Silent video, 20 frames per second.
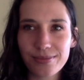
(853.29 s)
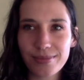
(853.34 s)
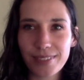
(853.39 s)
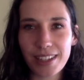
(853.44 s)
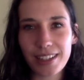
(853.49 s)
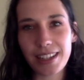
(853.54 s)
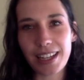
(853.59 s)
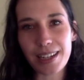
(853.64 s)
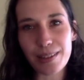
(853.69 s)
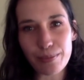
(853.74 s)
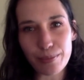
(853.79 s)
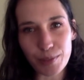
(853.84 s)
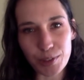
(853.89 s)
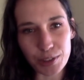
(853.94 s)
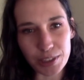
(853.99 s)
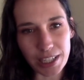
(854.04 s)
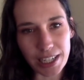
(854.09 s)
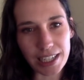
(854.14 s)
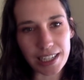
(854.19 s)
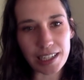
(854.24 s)
like
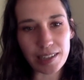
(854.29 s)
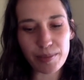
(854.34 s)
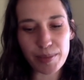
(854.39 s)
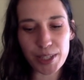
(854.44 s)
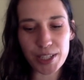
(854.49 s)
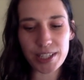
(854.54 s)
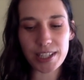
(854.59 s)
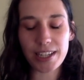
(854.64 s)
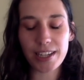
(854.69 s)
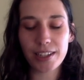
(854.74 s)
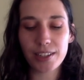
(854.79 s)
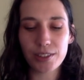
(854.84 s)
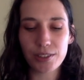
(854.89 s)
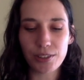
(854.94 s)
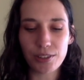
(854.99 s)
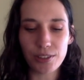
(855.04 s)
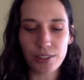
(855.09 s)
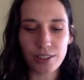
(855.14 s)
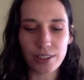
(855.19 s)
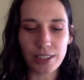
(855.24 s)
creating music
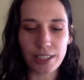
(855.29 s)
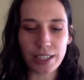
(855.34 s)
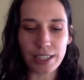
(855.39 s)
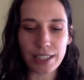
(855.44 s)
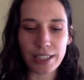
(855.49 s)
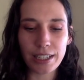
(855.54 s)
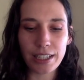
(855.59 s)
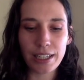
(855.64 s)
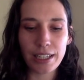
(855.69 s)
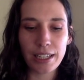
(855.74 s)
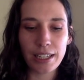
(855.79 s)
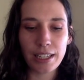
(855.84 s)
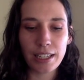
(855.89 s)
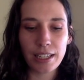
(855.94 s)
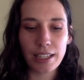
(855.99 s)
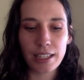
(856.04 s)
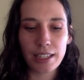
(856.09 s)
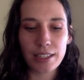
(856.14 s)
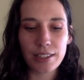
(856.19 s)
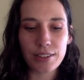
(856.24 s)
or
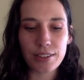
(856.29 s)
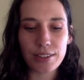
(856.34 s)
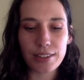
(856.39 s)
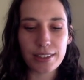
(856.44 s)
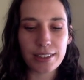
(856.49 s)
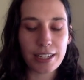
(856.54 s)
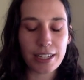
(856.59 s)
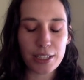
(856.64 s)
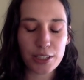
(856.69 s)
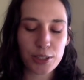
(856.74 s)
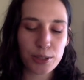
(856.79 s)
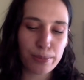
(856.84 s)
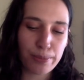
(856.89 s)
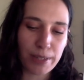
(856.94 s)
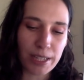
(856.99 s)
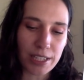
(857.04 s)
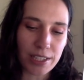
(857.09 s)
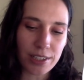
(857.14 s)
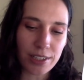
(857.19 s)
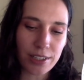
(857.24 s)

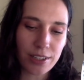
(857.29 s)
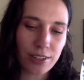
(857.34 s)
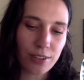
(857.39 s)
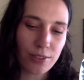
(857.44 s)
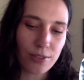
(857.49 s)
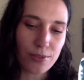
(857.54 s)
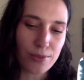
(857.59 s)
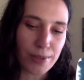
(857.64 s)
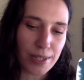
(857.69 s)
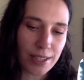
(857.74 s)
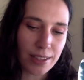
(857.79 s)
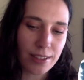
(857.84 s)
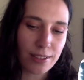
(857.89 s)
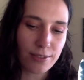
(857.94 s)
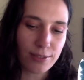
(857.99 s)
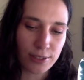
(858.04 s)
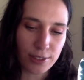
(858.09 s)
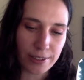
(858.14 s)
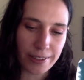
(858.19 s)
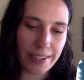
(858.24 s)
expression with the
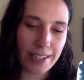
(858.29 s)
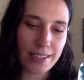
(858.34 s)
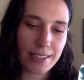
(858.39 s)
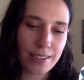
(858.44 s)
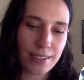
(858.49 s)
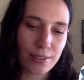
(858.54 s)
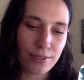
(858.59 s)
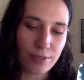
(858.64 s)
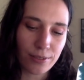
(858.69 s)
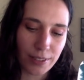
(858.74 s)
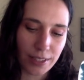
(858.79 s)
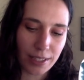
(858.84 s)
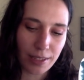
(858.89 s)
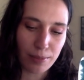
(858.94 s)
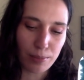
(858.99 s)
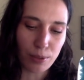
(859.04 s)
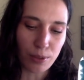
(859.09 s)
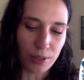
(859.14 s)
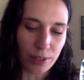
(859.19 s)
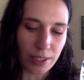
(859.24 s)
voice, really
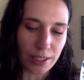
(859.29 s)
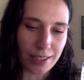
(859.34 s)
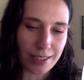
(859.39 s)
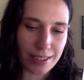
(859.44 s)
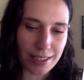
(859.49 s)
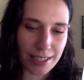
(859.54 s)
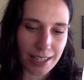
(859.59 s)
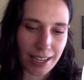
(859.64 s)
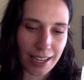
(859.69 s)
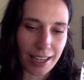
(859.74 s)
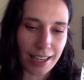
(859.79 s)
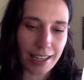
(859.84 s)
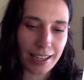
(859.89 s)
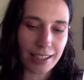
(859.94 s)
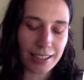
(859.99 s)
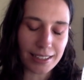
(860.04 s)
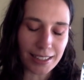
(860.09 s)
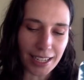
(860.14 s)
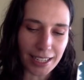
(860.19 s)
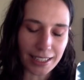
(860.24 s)
important.
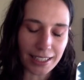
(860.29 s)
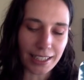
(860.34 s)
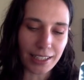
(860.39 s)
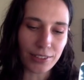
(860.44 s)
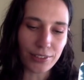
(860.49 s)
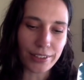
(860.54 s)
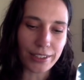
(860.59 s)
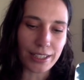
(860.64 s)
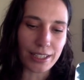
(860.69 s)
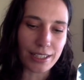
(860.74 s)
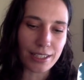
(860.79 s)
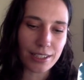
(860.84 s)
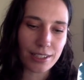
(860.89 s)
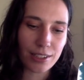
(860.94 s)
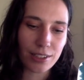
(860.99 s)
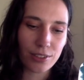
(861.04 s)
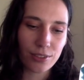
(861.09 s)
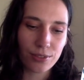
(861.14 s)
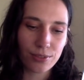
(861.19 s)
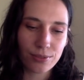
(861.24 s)
Singing, light language.
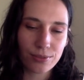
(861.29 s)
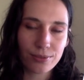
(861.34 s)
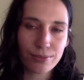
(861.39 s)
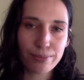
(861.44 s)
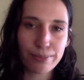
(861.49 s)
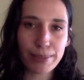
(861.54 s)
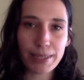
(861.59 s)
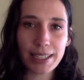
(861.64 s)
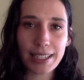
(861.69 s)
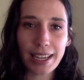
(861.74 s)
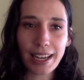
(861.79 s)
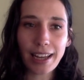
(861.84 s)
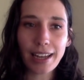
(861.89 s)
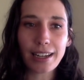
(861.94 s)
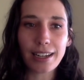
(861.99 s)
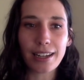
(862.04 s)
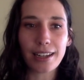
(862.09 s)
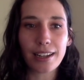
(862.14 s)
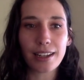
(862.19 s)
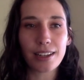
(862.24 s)
But
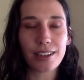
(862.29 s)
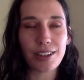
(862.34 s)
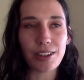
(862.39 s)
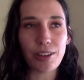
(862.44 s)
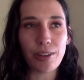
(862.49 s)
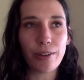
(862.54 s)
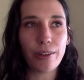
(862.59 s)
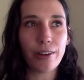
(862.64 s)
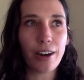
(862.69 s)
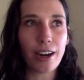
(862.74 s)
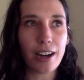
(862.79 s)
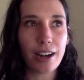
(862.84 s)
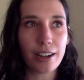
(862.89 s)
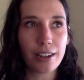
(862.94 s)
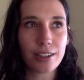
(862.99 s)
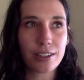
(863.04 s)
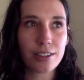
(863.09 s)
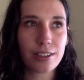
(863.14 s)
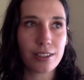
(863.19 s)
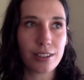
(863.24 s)
again, you are
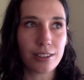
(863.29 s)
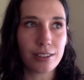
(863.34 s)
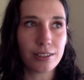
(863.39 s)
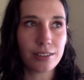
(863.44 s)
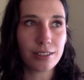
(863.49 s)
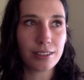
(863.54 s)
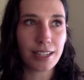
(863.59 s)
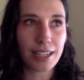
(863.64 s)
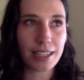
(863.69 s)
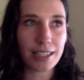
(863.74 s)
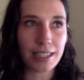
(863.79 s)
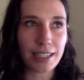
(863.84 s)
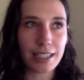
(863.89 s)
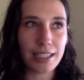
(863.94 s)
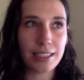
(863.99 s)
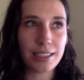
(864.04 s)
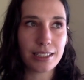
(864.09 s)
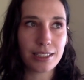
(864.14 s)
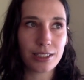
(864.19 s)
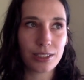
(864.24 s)
a soul that
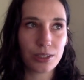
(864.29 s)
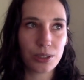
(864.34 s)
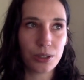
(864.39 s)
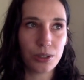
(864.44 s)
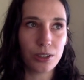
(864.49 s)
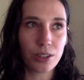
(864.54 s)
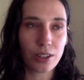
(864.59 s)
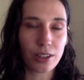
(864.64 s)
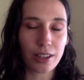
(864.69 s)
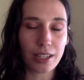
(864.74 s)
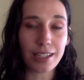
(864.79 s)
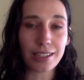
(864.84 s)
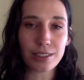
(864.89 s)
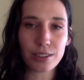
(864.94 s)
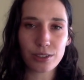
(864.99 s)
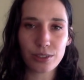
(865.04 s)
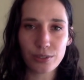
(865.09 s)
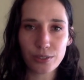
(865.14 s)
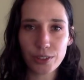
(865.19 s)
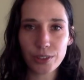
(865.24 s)
needs to talk
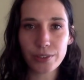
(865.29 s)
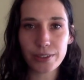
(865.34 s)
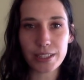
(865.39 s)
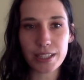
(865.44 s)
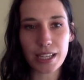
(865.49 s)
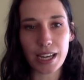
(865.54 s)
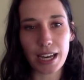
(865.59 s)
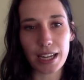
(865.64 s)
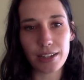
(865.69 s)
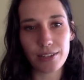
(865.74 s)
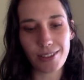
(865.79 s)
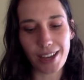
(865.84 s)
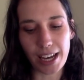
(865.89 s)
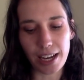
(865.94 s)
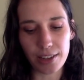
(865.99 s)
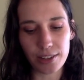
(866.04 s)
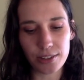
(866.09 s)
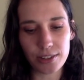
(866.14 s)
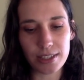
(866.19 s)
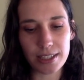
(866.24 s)
things through. It's kind of how
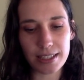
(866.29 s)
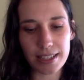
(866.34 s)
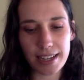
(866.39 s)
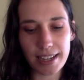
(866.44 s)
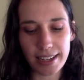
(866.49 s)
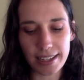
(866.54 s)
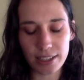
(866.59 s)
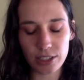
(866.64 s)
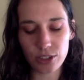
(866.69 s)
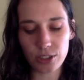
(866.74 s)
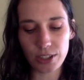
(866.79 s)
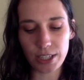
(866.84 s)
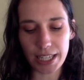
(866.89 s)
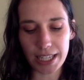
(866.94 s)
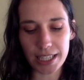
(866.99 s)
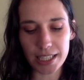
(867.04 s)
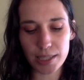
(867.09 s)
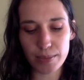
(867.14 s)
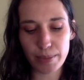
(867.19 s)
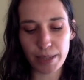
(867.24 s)
you're designed. You
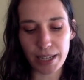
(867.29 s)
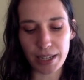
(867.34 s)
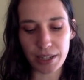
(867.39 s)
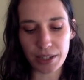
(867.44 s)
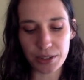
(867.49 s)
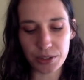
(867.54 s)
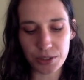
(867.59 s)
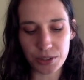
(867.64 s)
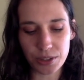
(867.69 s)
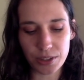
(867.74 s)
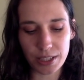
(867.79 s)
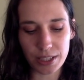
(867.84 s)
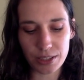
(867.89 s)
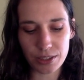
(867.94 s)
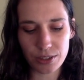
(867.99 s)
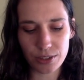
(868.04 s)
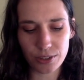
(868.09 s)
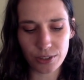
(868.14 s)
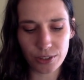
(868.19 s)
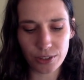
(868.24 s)
need to be able to talk
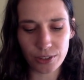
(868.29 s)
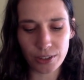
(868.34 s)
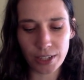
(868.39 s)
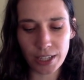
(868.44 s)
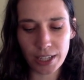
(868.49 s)
things through.